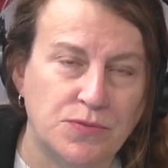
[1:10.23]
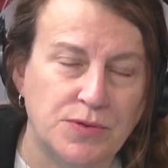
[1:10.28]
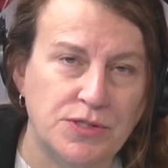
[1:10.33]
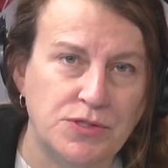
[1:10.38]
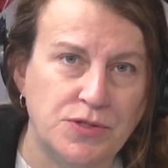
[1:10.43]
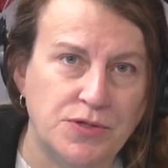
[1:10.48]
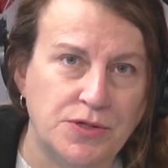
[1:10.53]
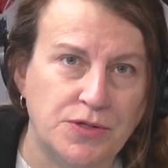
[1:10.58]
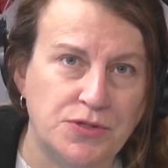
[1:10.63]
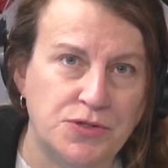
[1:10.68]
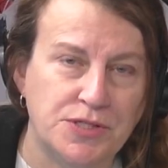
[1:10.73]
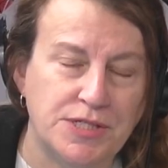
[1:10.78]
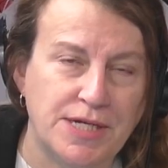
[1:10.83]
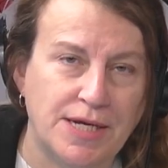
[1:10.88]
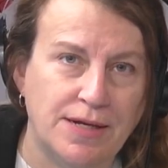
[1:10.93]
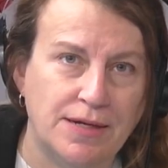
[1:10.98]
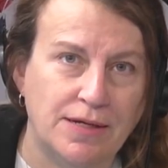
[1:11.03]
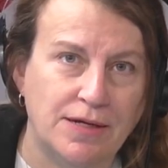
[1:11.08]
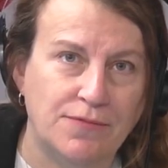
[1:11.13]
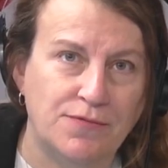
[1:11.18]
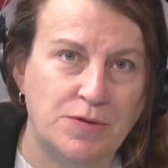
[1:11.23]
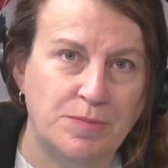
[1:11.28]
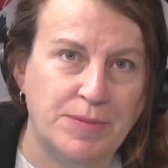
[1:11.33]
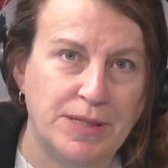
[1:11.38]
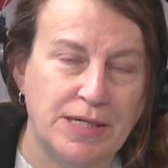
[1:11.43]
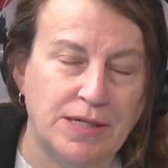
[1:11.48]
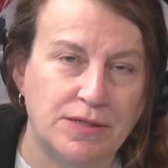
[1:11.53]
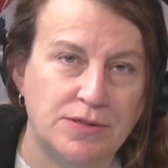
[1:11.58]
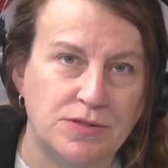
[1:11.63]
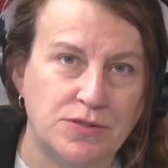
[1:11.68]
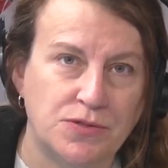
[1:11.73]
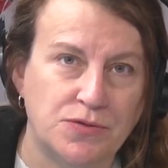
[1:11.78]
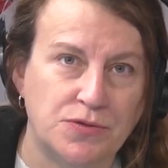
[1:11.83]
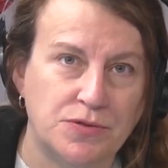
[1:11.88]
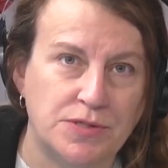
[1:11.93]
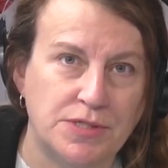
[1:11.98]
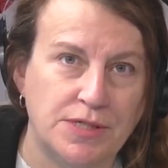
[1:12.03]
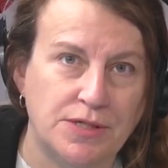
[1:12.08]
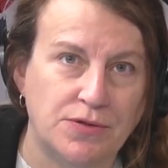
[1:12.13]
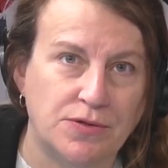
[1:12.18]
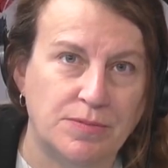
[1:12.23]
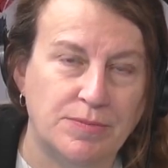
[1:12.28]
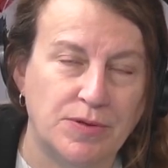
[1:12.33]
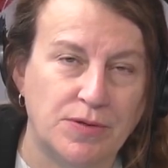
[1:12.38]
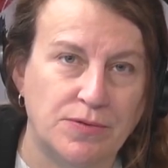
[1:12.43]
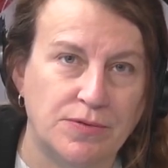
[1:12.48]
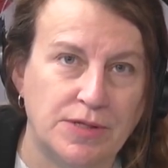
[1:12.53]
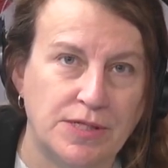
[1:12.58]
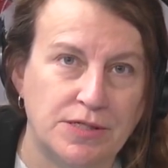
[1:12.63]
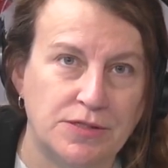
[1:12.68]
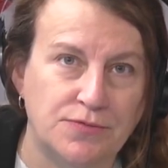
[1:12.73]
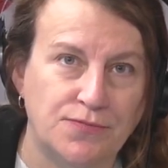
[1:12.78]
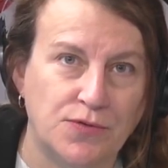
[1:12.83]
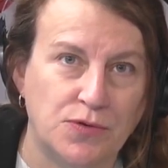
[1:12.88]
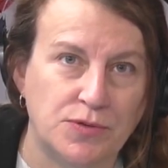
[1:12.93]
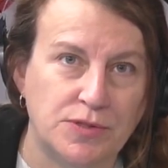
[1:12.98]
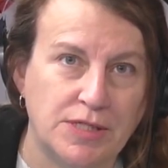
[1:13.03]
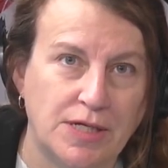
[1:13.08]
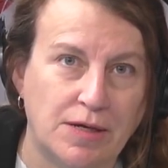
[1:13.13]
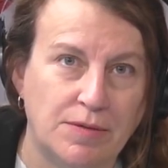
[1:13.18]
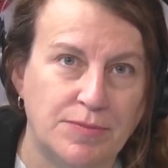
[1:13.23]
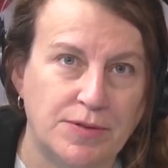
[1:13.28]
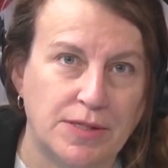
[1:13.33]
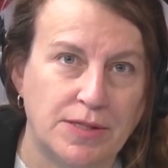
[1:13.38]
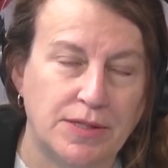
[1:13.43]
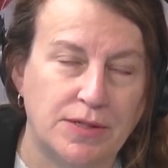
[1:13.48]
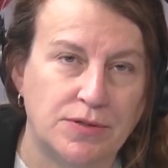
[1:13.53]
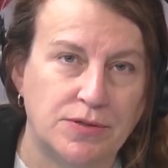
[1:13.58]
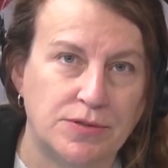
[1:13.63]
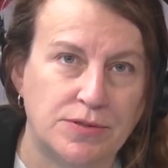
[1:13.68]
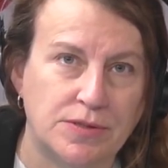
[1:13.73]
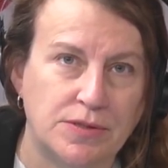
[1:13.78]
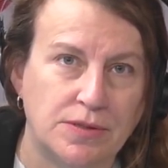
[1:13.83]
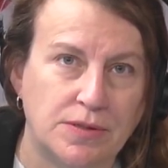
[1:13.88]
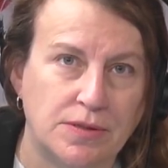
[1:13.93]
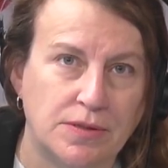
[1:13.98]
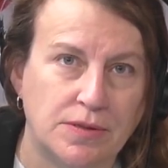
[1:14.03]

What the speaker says: What's your understanding of the big concerns here about these vote tabulators?